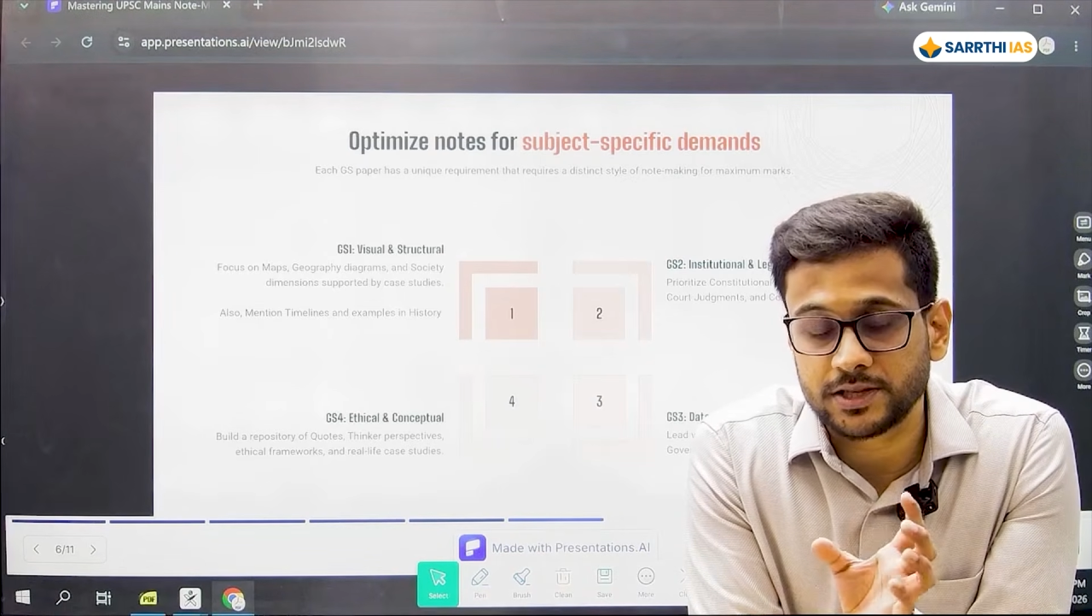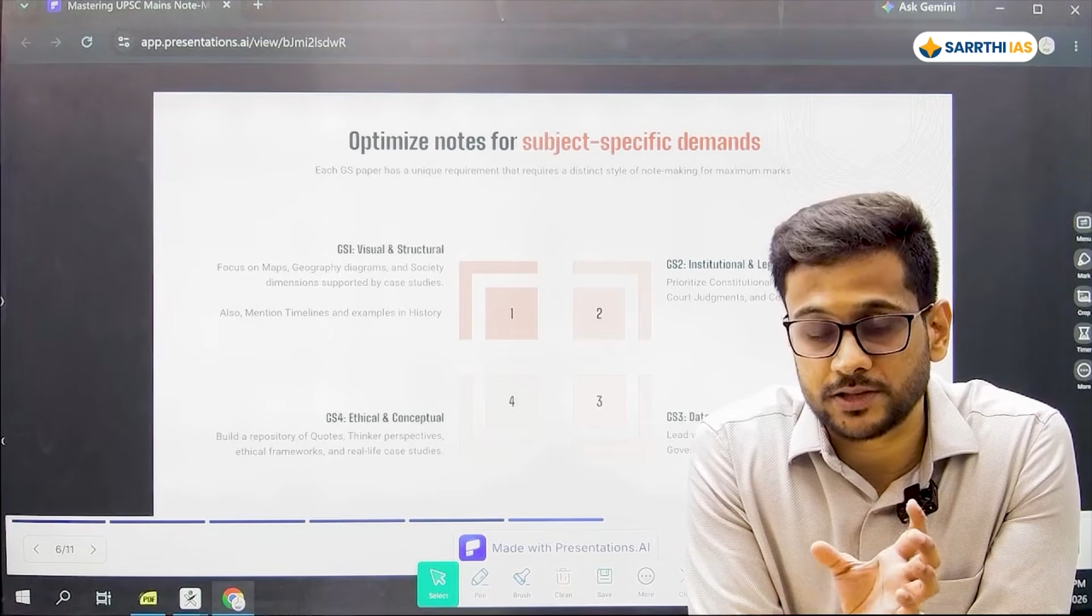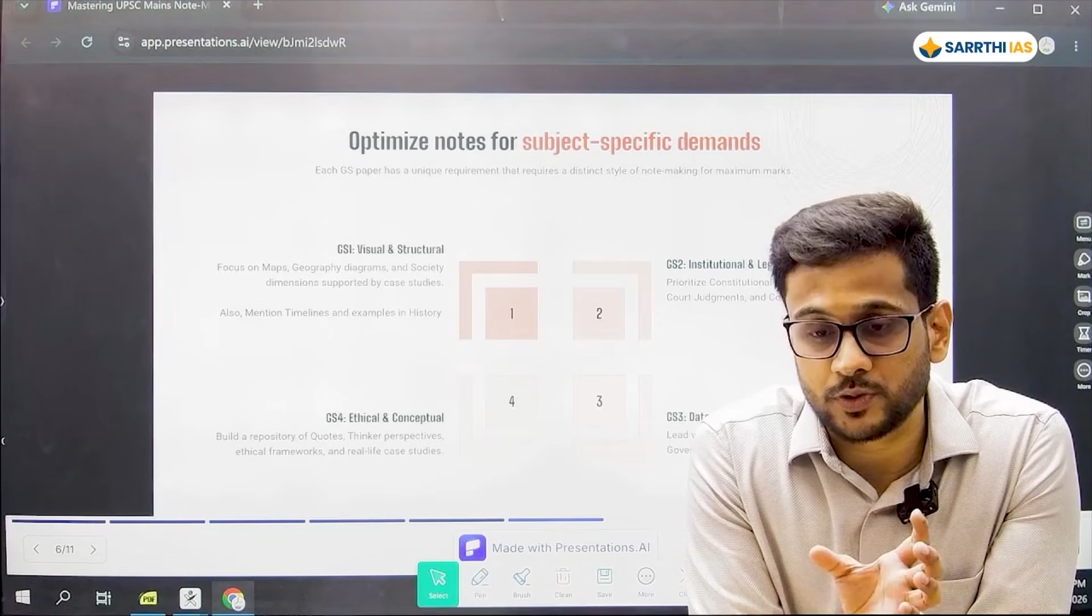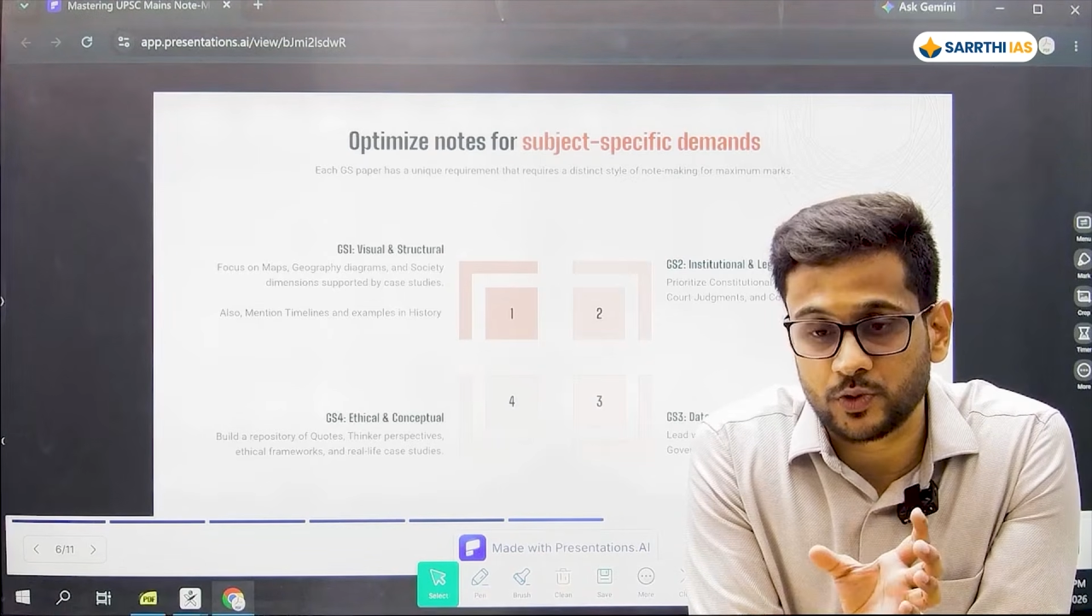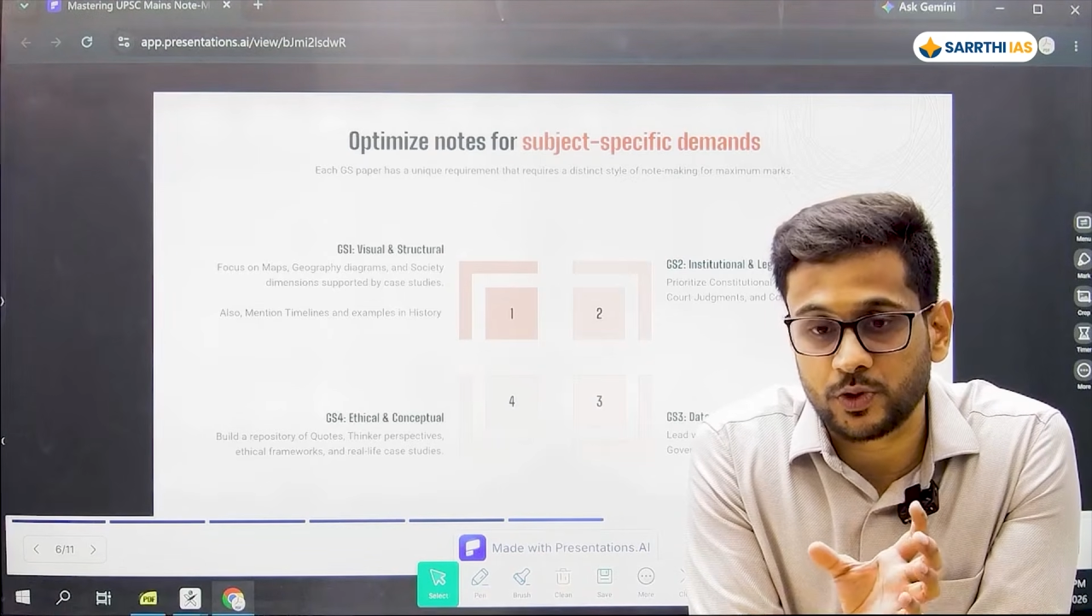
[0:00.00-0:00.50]

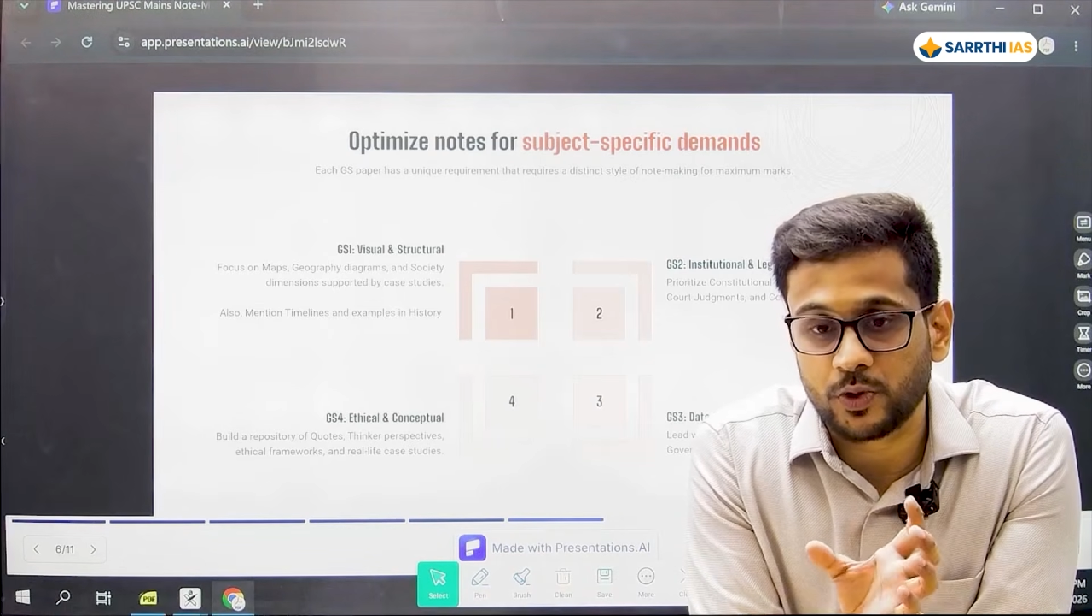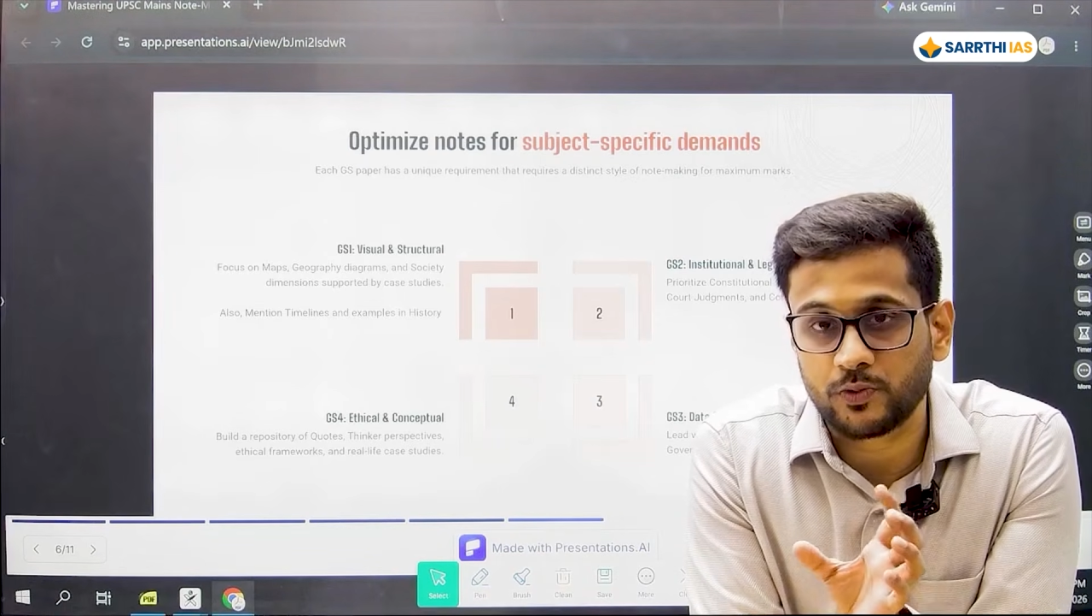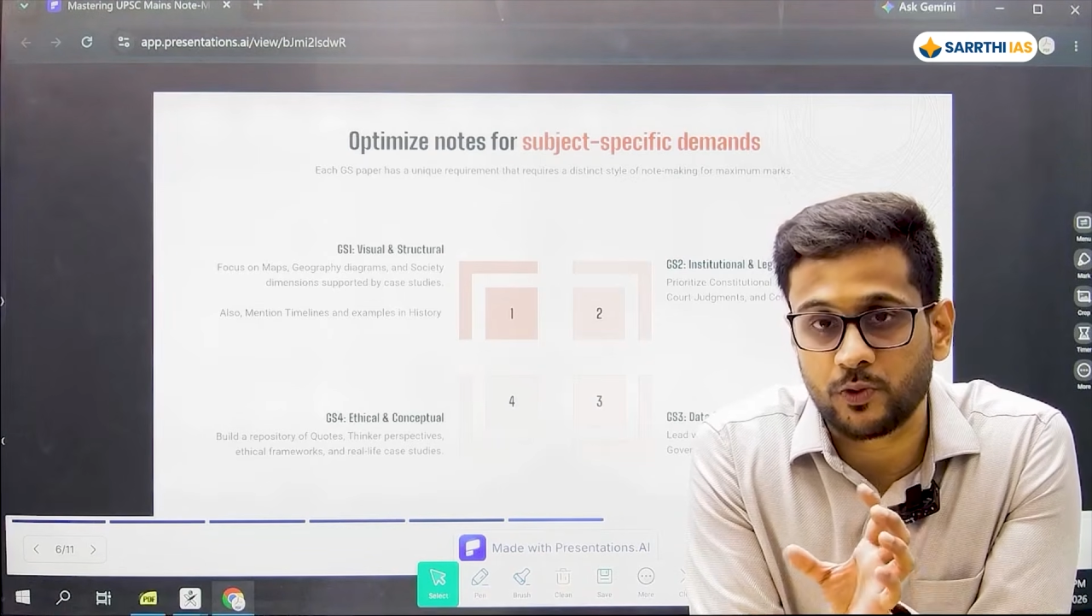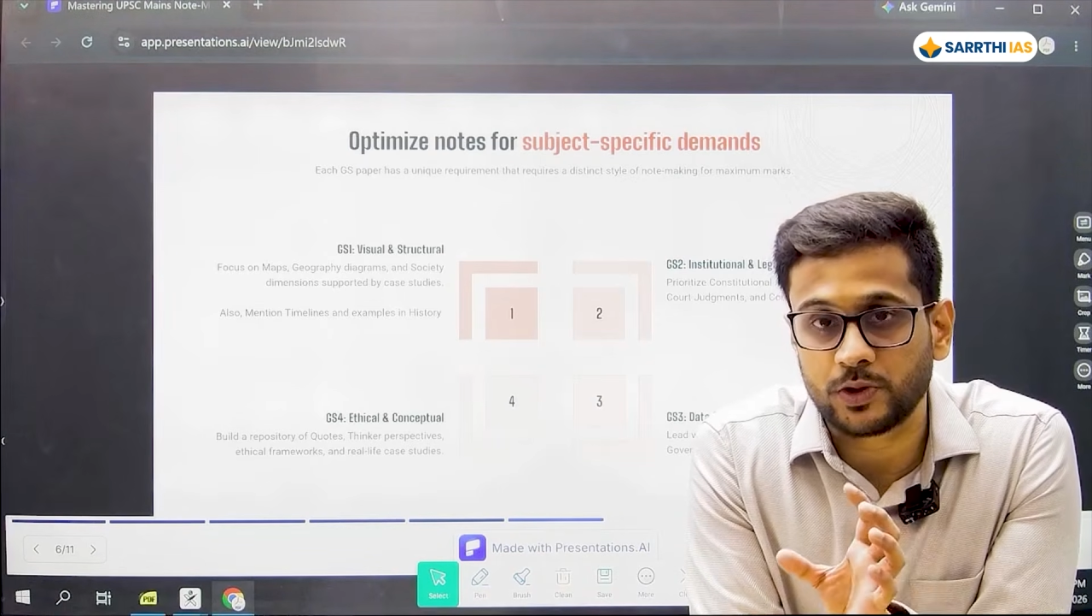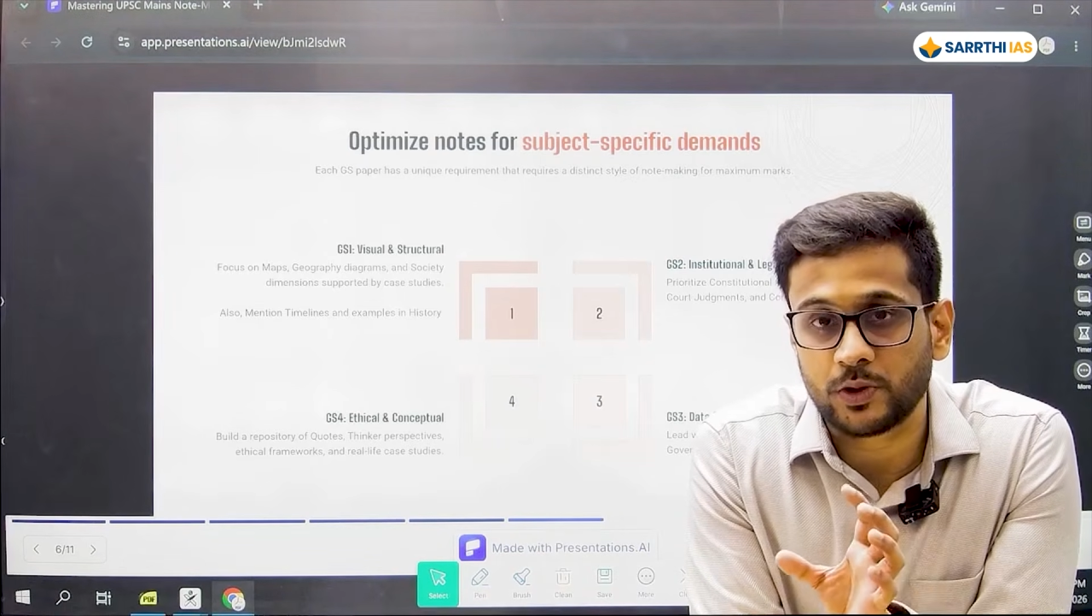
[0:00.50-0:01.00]
note down
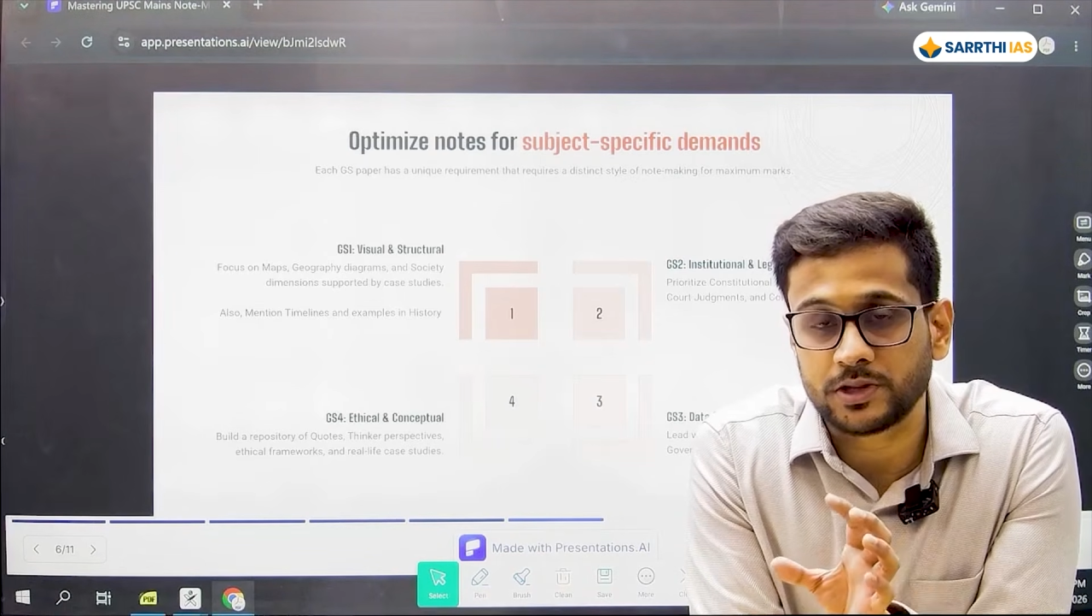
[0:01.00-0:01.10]
what all